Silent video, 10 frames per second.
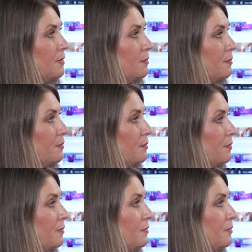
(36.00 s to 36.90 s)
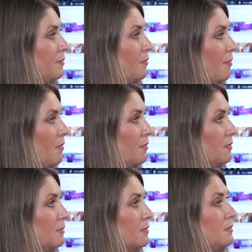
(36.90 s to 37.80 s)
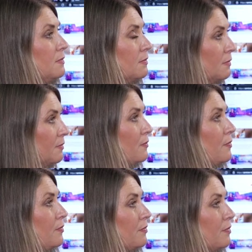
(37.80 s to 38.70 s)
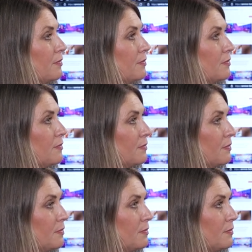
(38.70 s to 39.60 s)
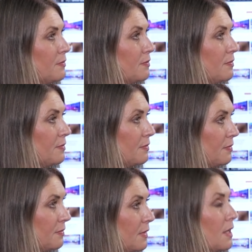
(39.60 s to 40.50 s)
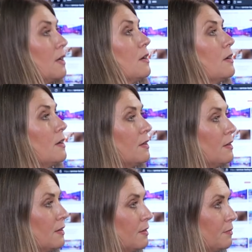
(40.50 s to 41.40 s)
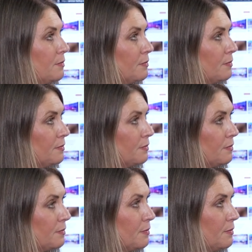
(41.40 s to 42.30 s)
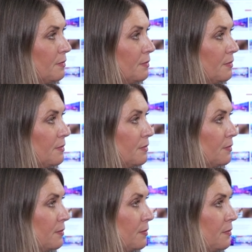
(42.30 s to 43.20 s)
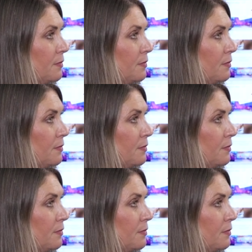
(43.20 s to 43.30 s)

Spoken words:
This person isn't speaking.